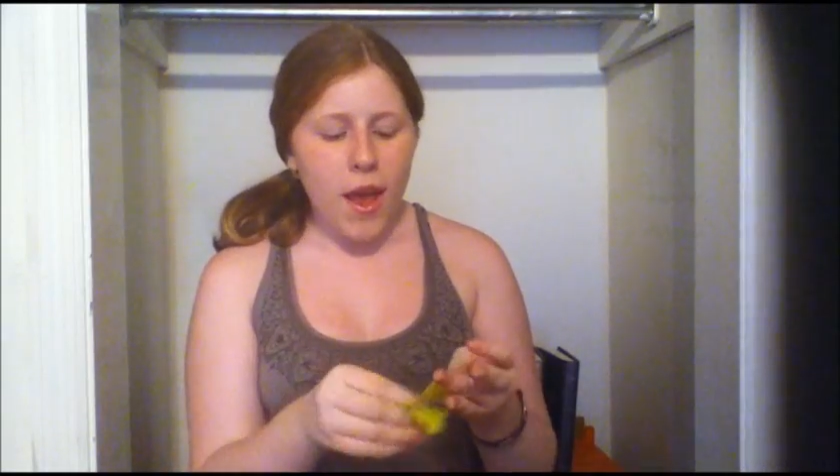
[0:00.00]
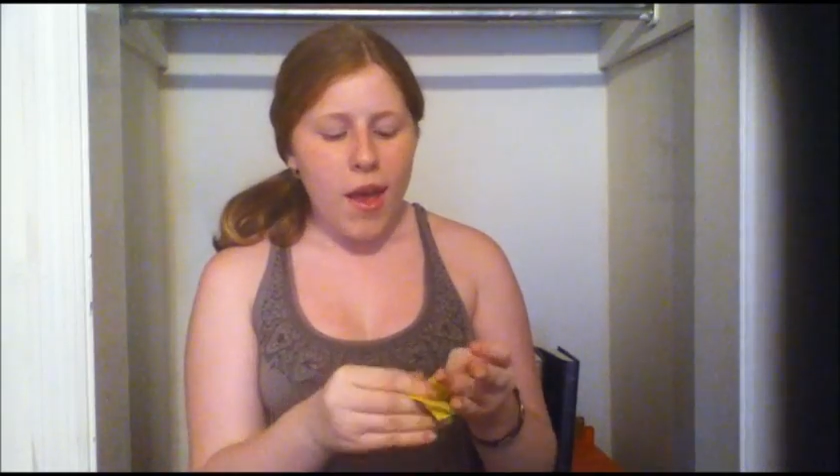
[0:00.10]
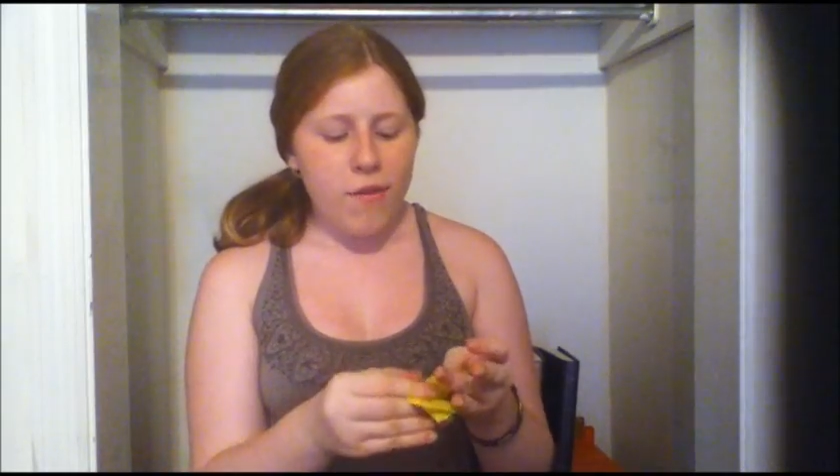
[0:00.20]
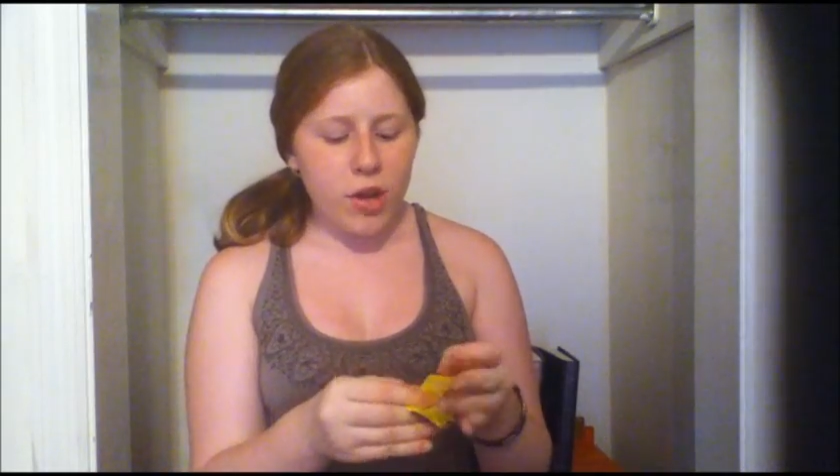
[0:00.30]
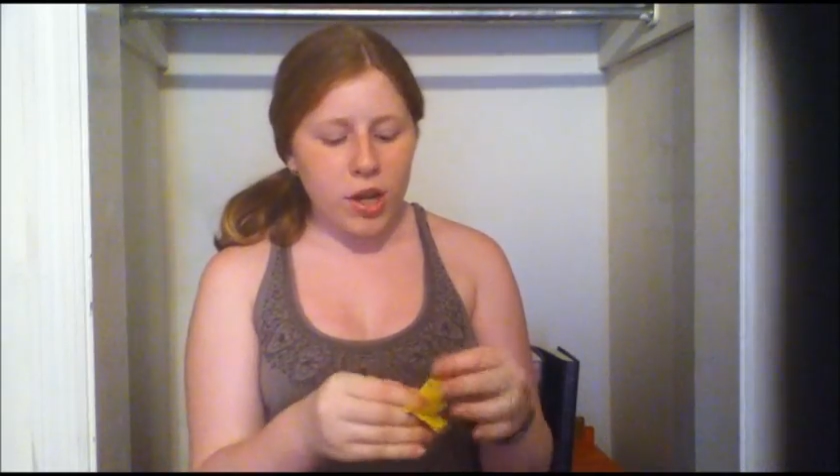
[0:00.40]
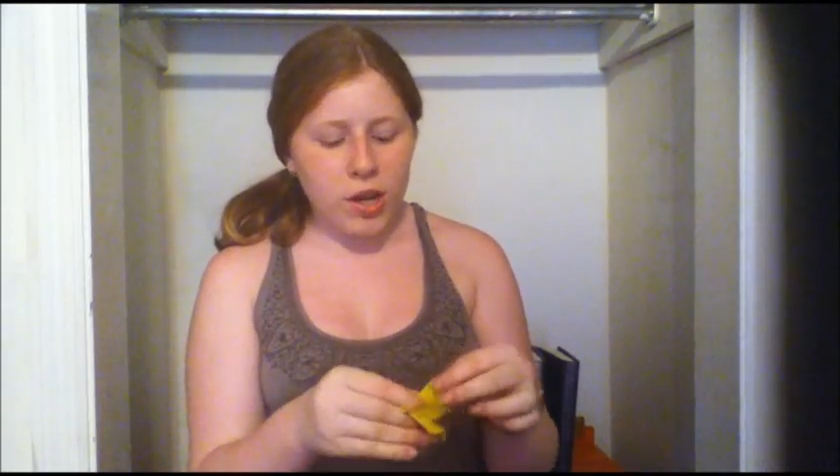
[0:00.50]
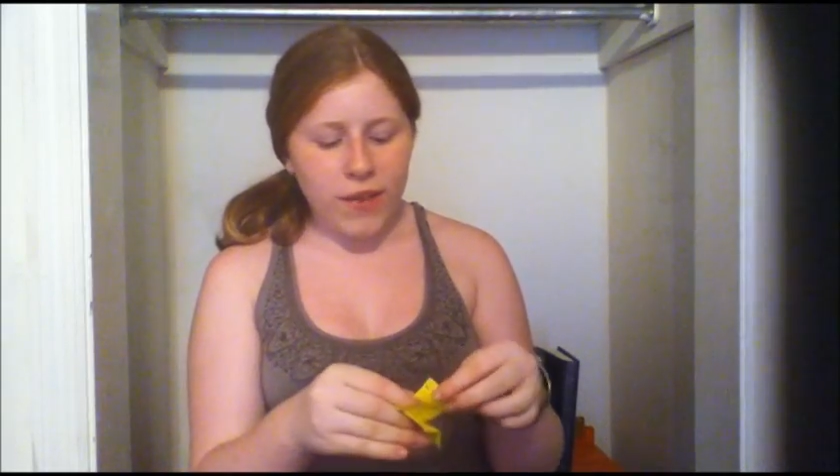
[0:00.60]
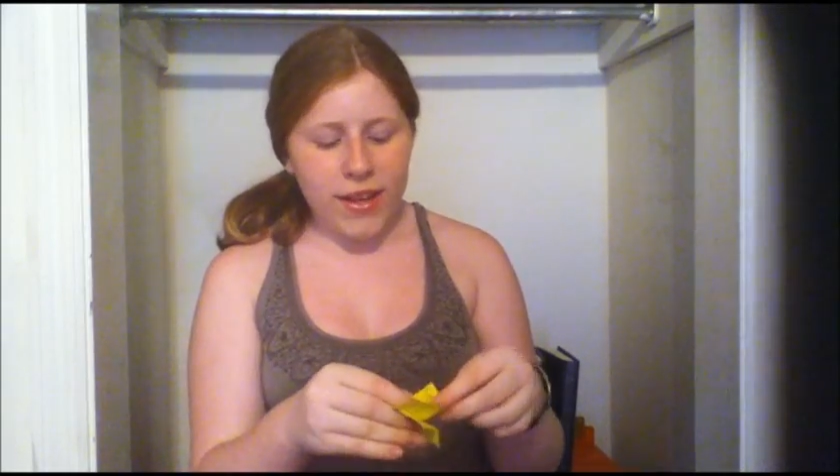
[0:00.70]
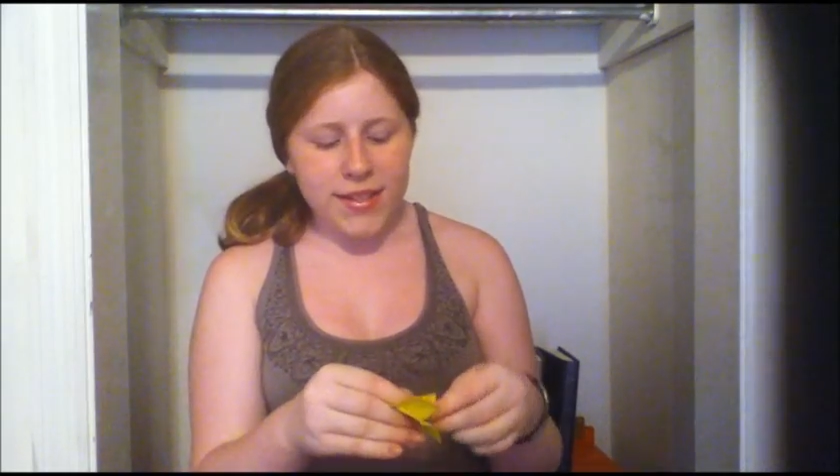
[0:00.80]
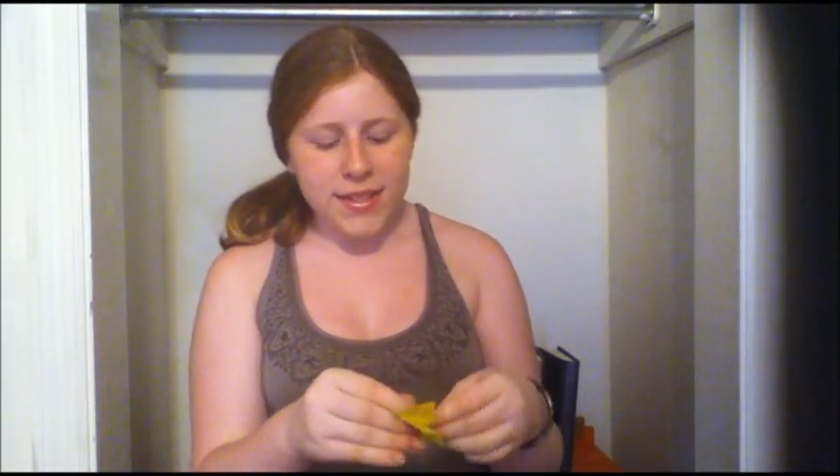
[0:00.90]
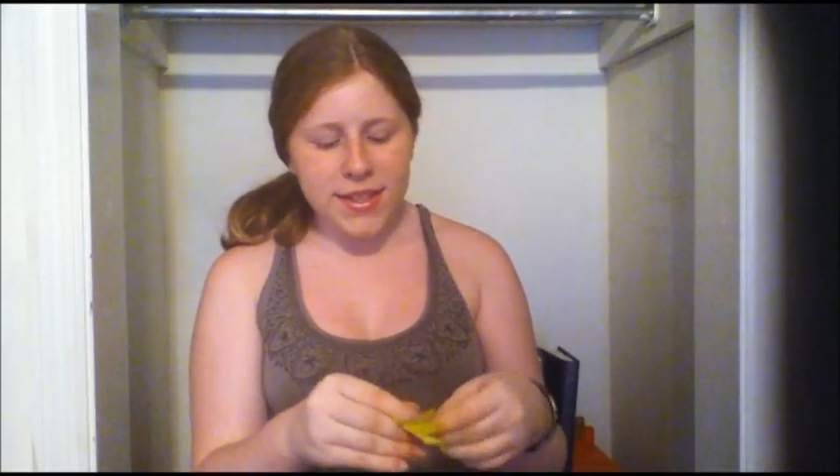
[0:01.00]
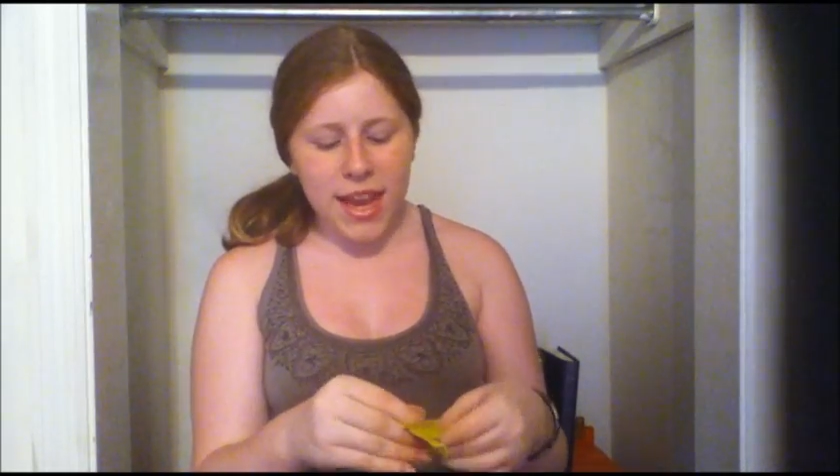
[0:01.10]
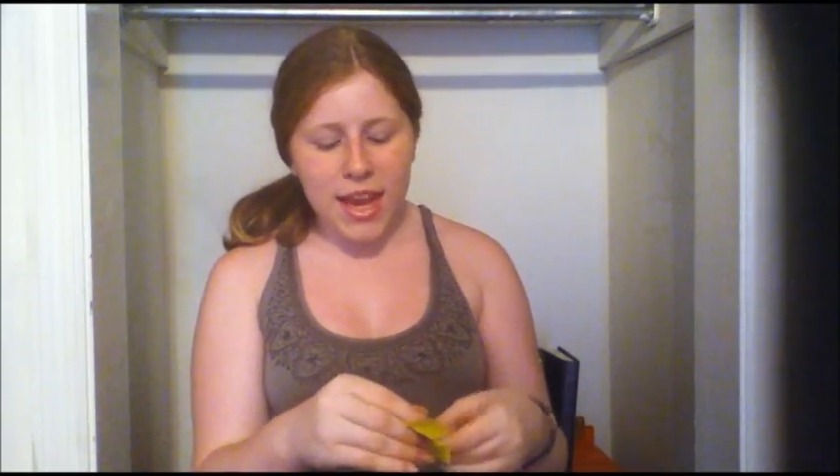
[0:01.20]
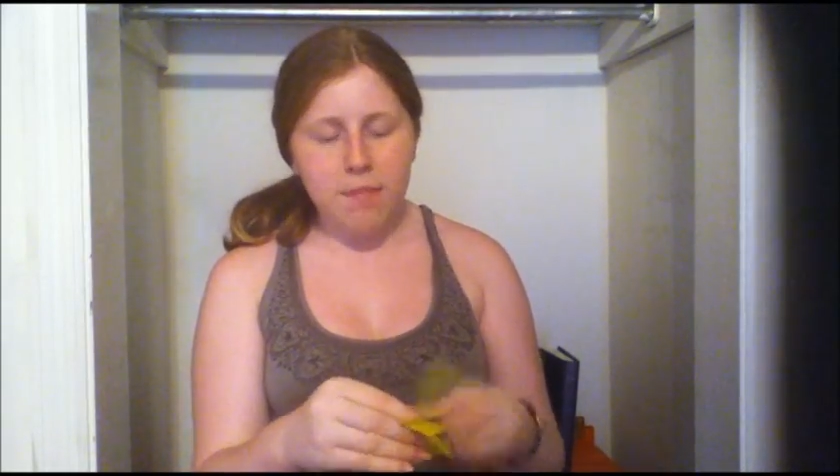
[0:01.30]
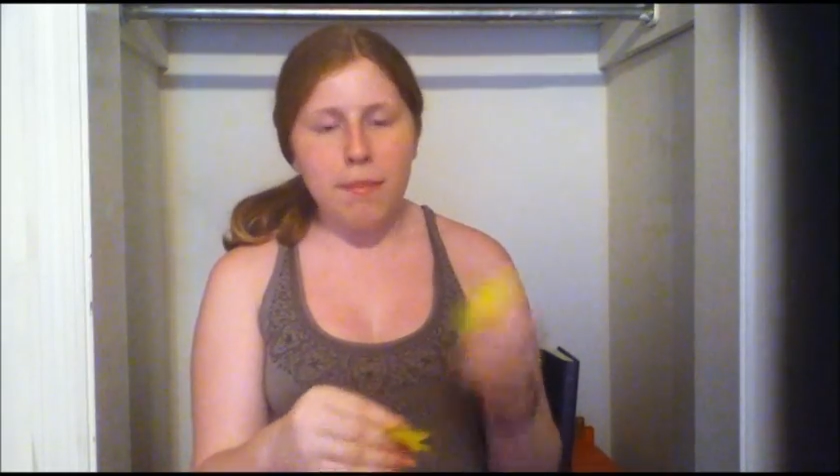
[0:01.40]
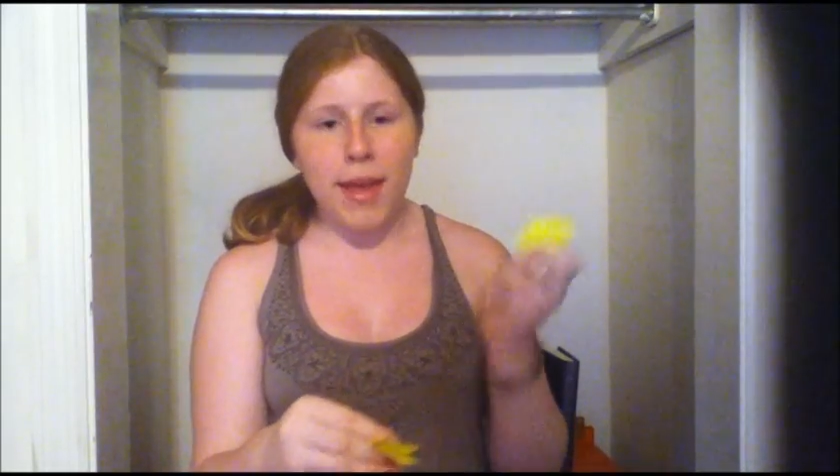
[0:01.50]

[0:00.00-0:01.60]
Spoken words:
Infernal Devices, and